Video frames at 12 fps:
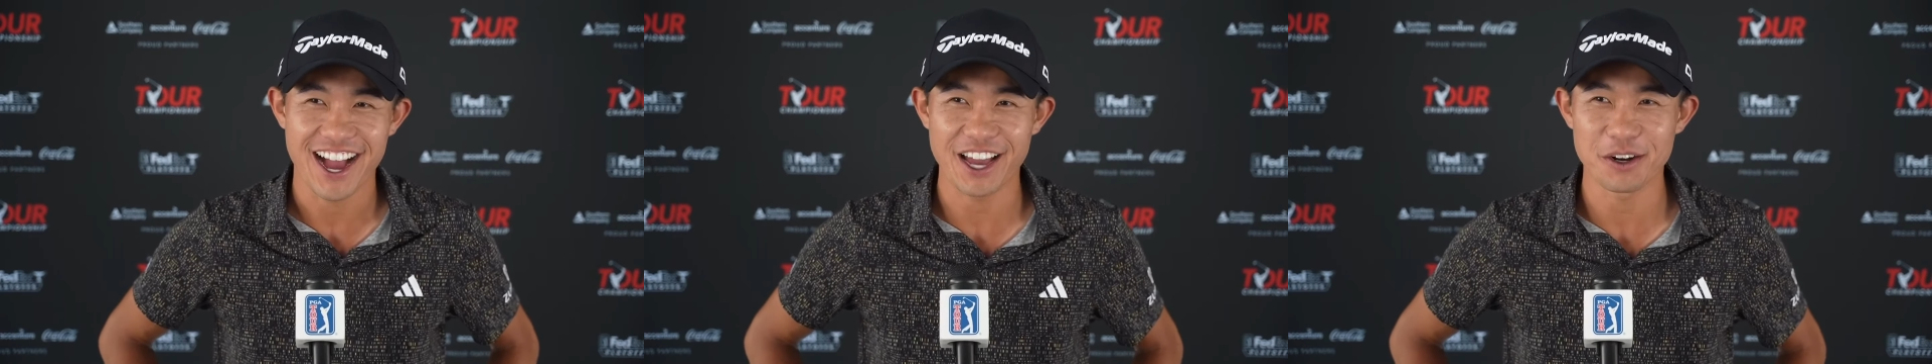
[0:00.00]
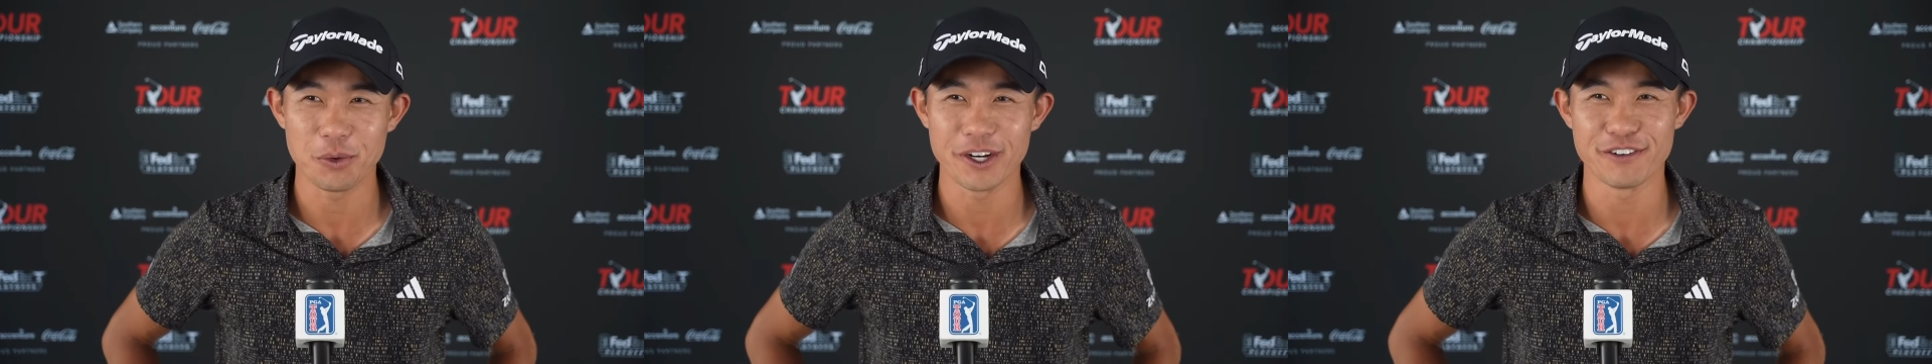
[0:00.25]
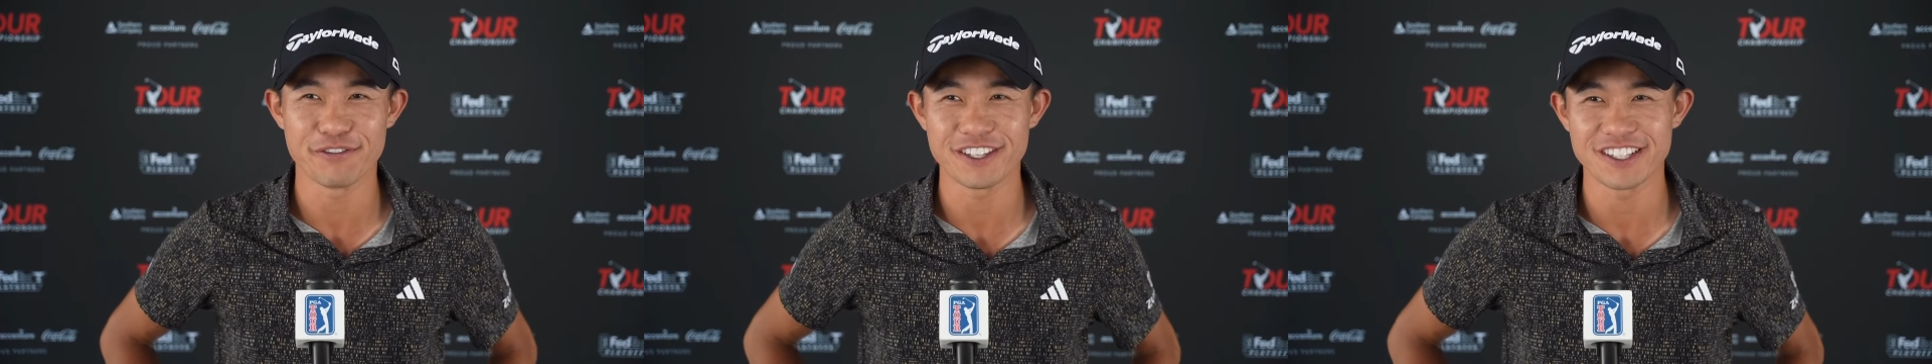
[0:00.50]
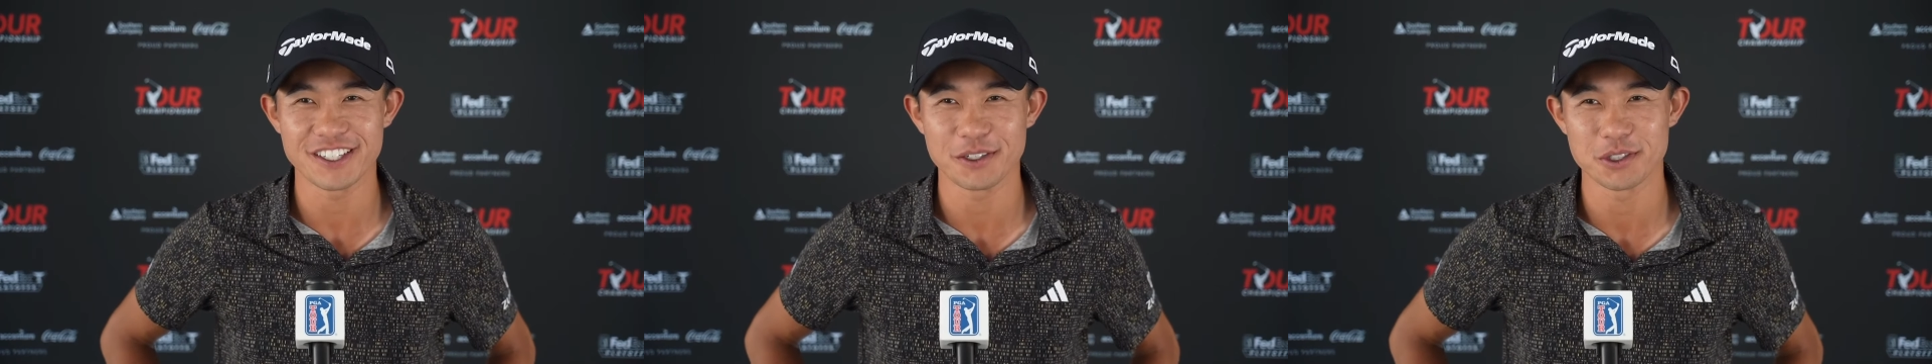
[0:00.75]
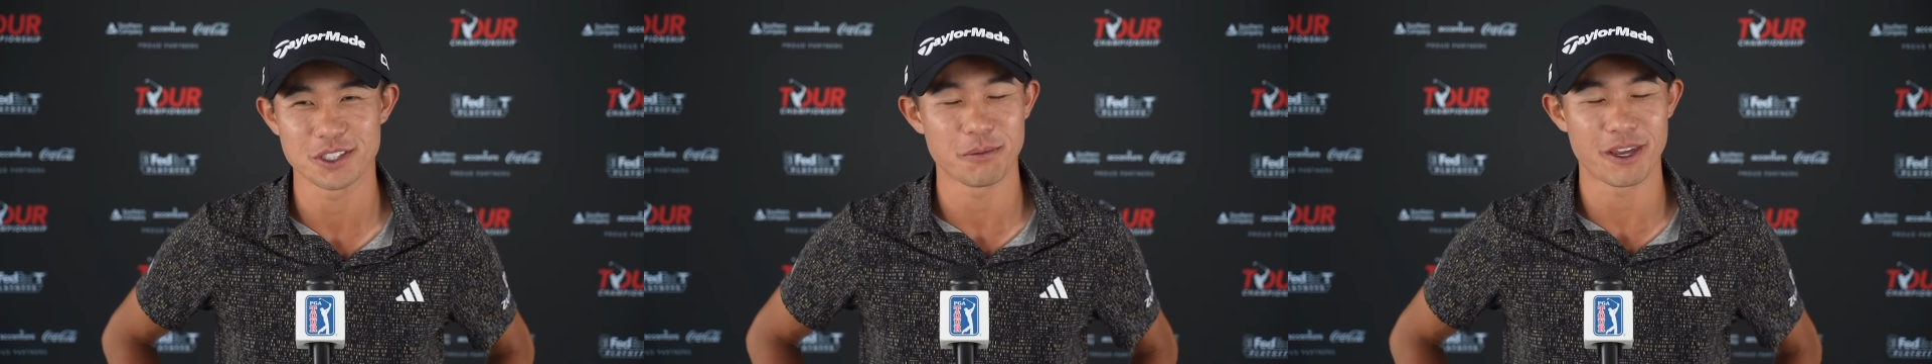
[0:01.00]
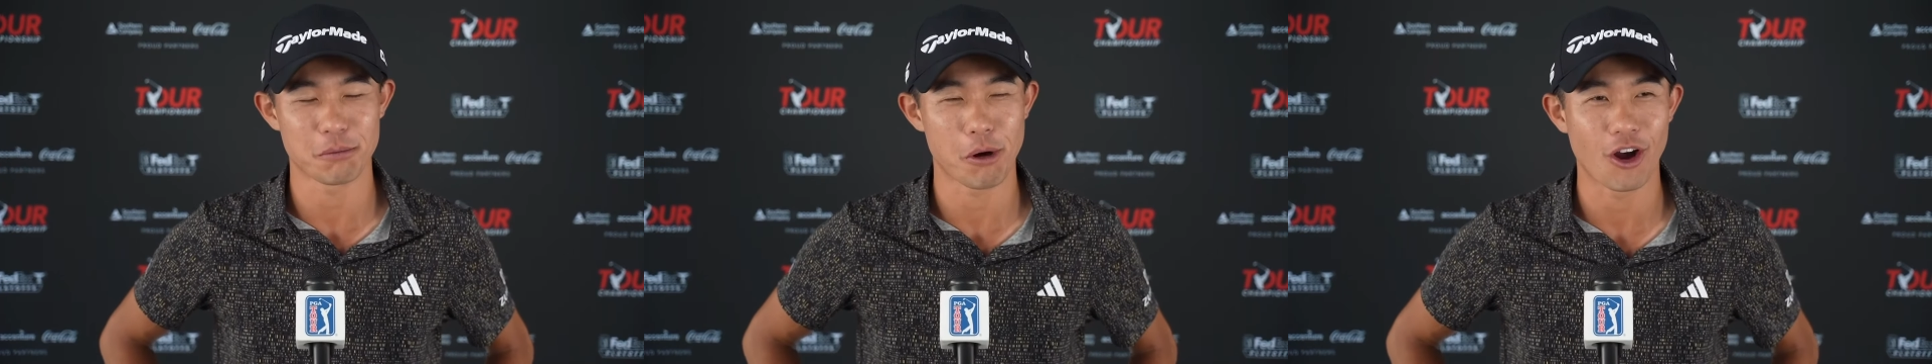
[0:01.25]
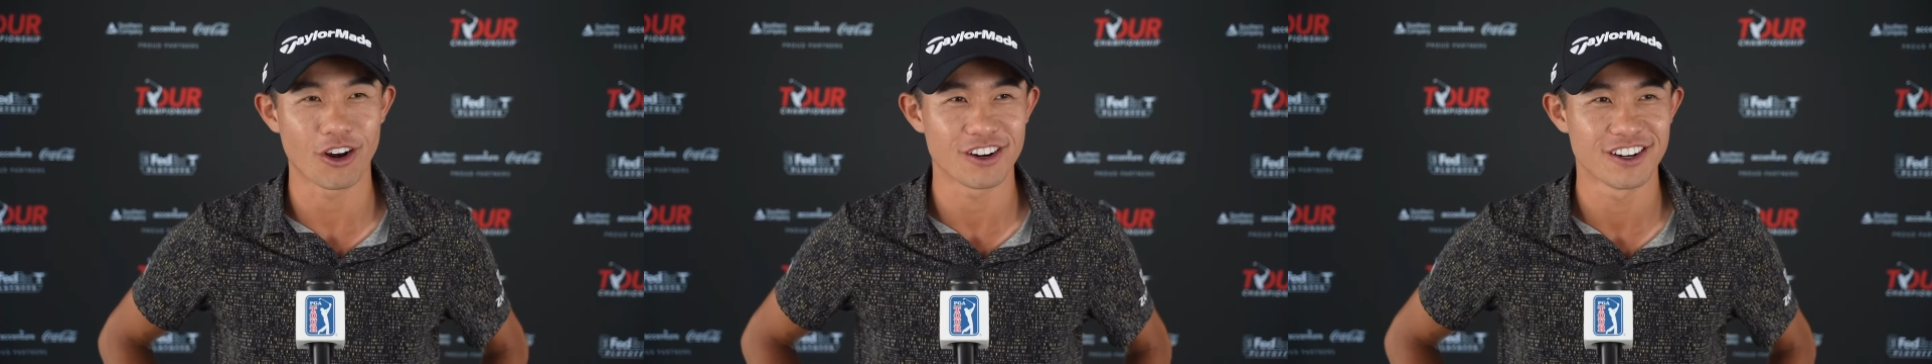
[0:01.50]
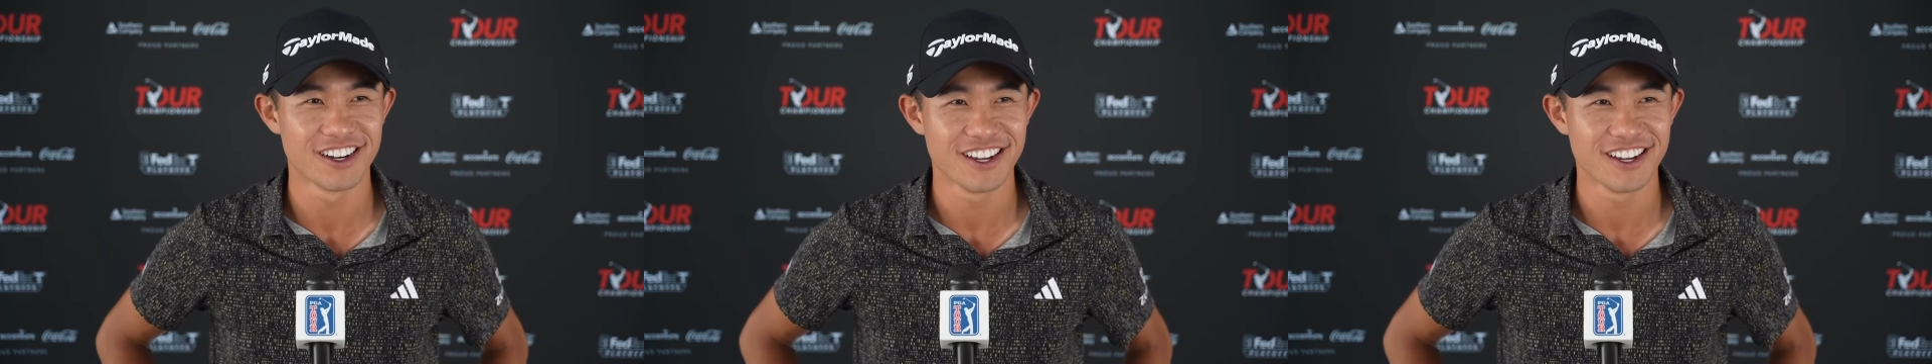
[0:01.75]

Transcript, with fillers: I had a weird feeling he was going to make par.